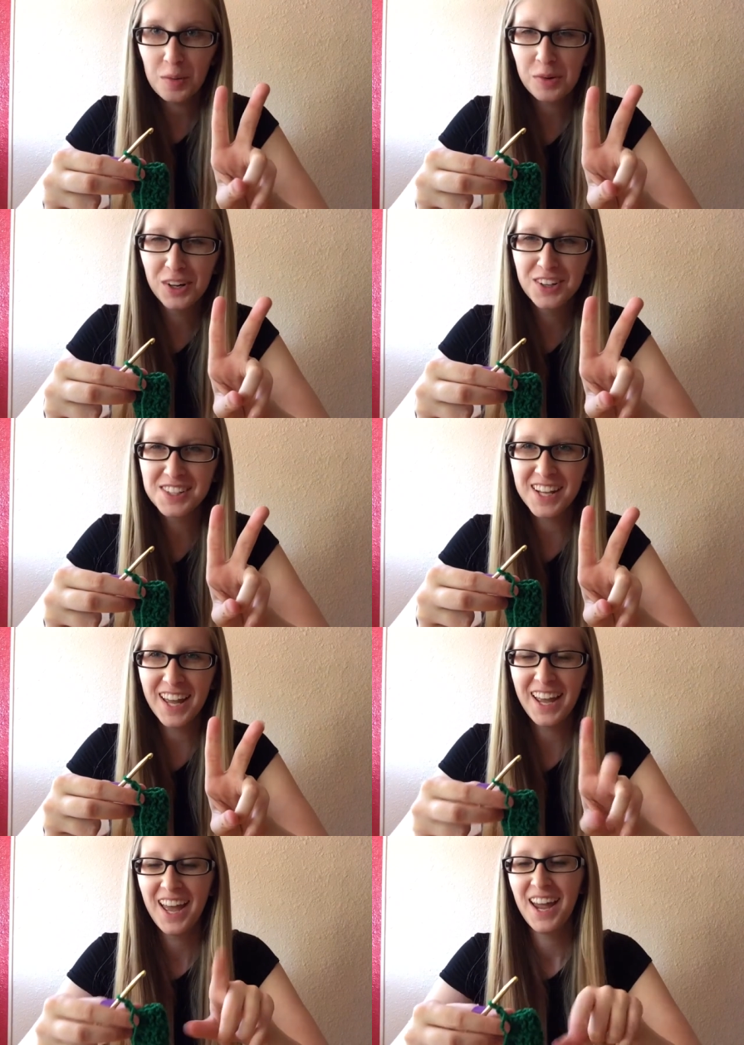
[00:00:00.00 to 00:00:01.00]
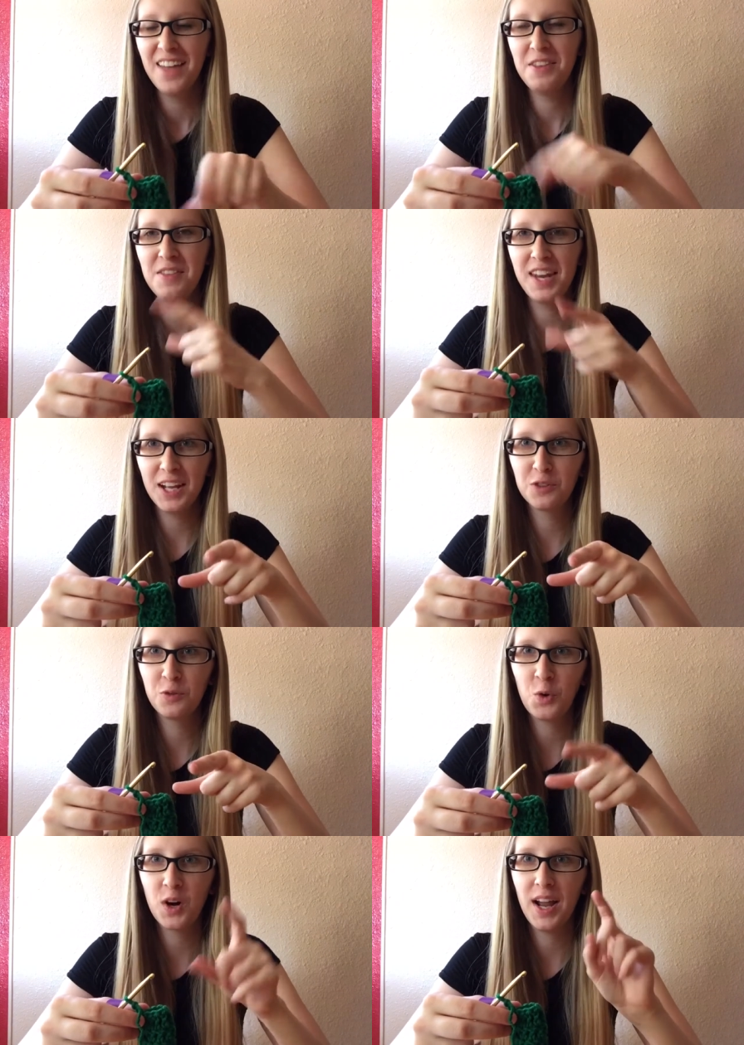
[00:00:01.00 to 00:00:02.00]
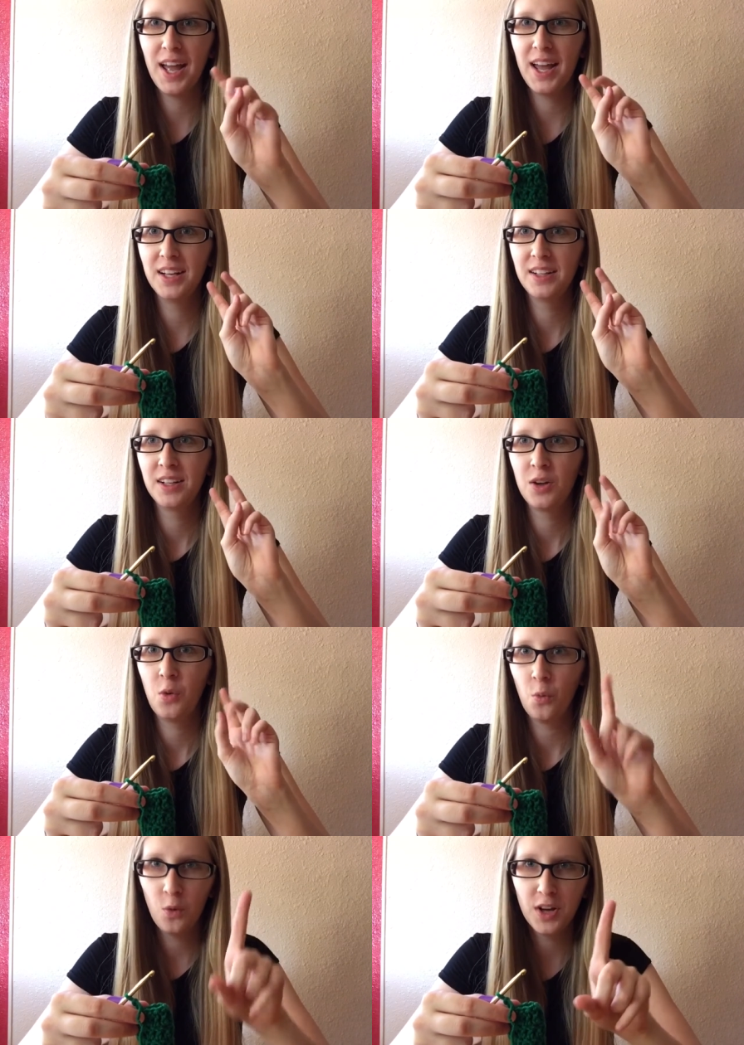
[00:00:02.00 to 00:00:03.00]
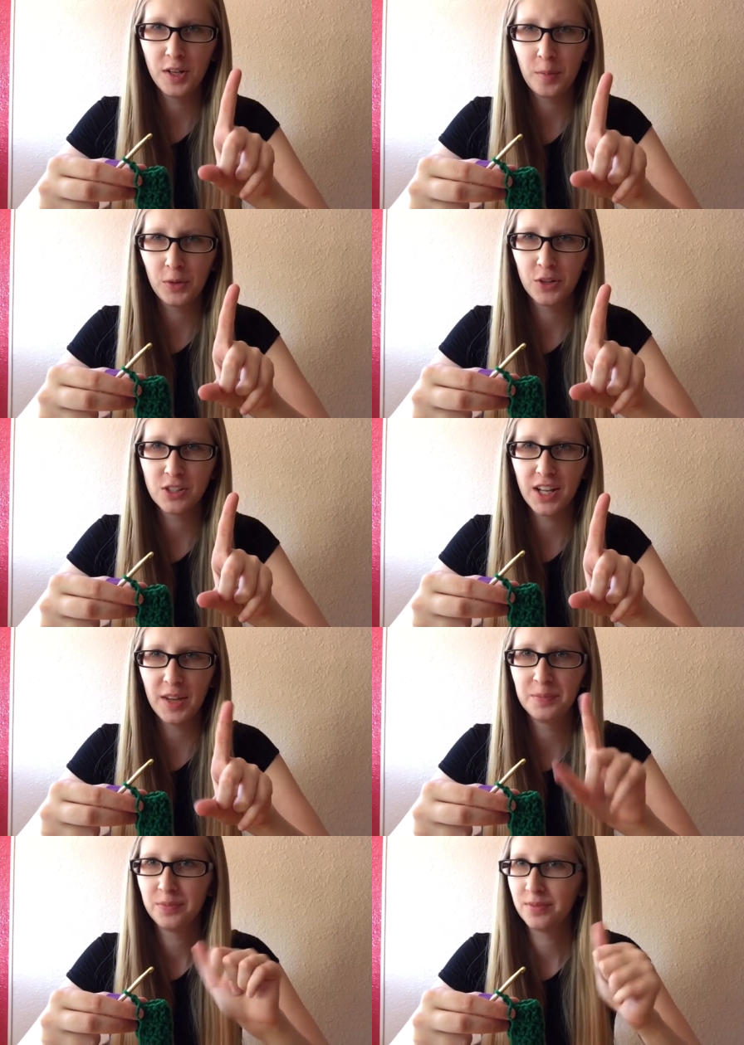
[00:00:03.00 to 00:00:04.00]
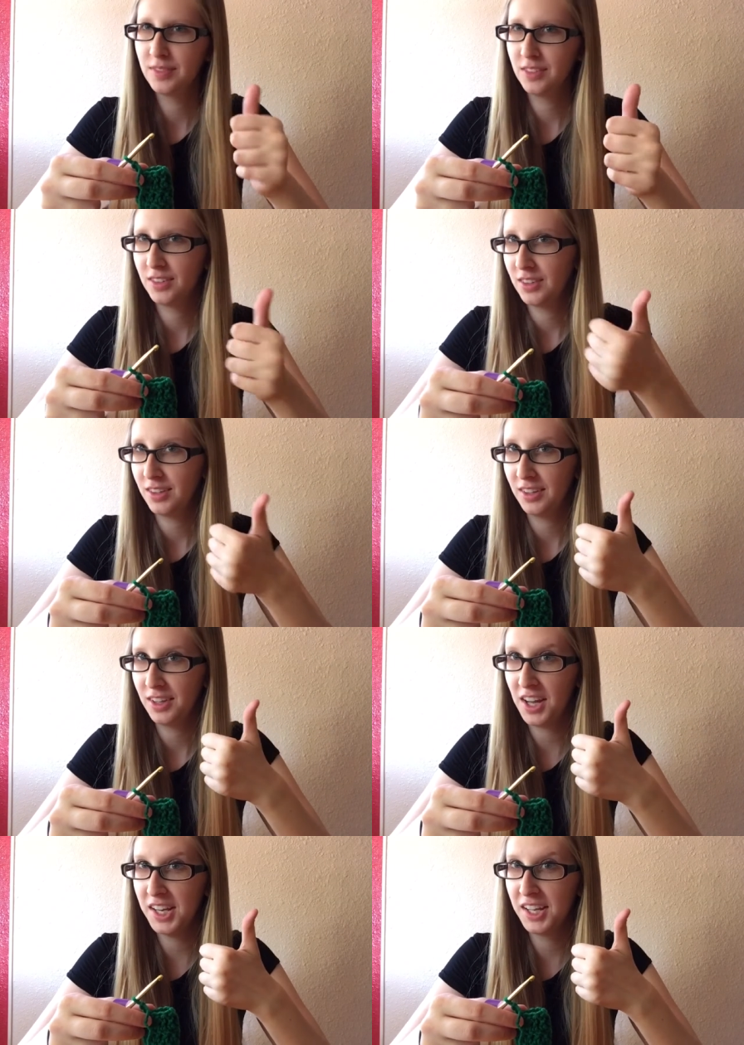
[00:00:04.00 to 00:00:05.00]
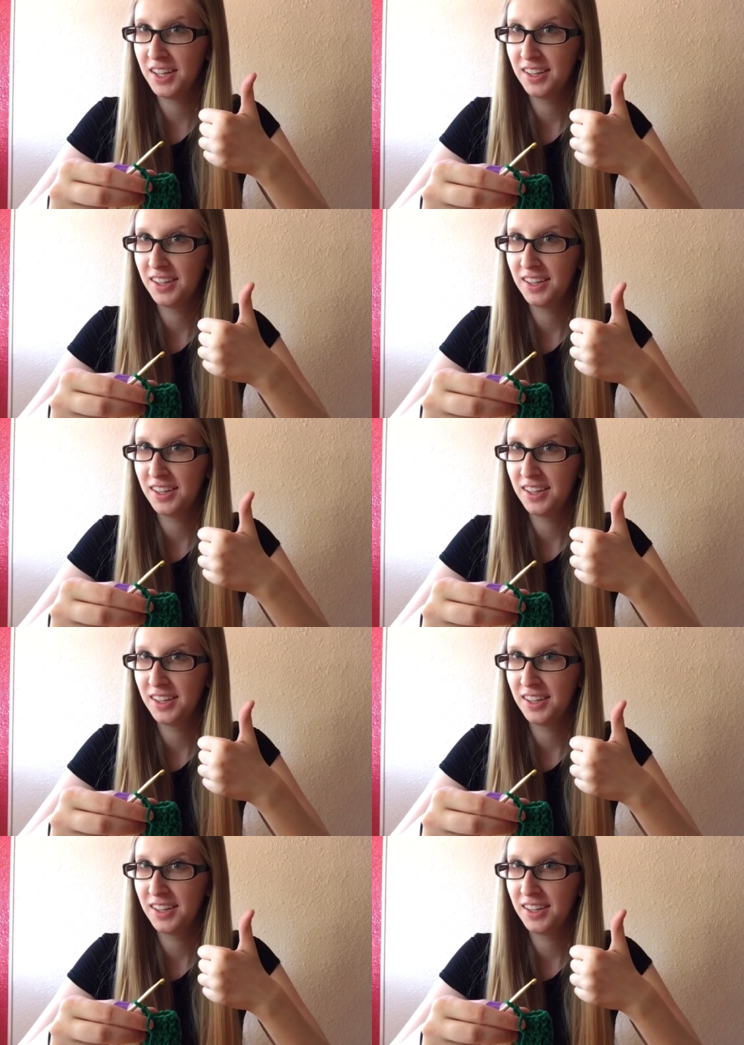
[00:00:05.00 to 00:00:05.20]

double crochet and then the next four had one double crochet got it